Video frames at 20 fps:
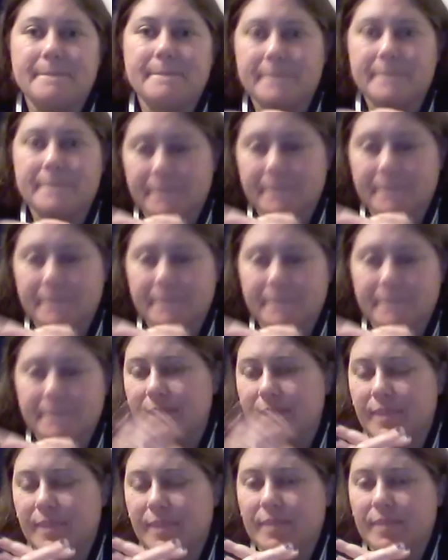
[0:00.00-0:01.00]

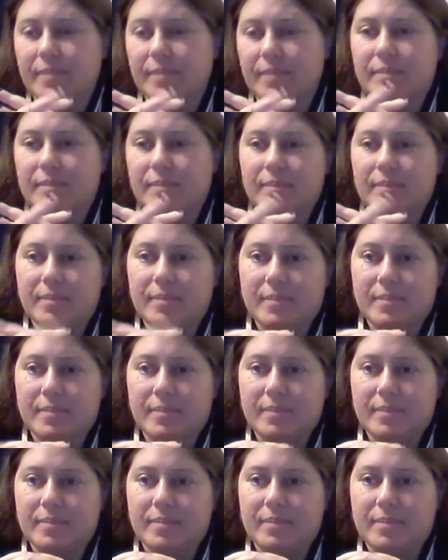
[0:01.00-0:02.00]

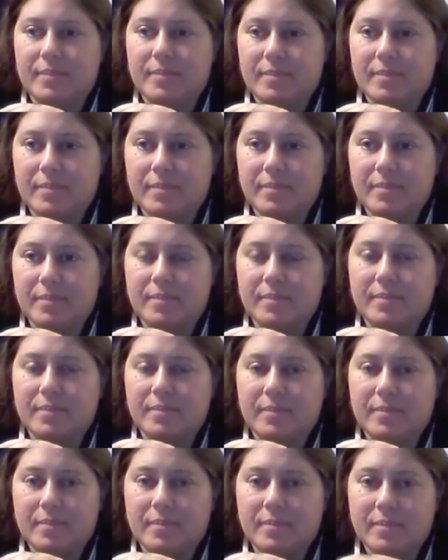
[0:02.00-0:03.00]

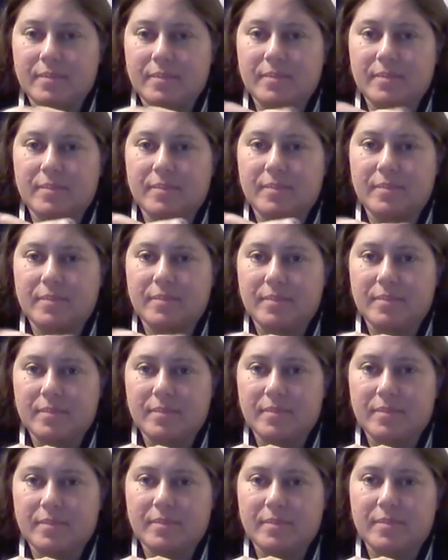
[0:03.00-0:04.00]

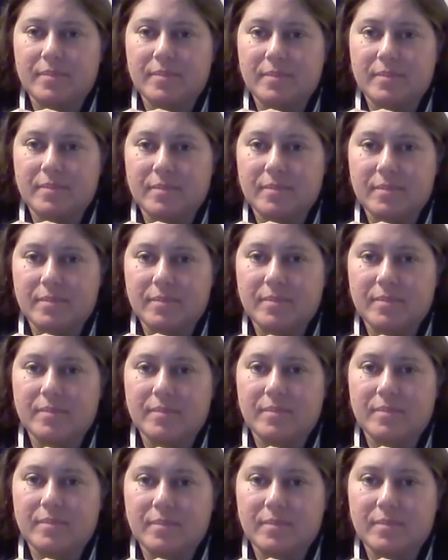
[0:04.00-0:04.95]
The person shown says nothing.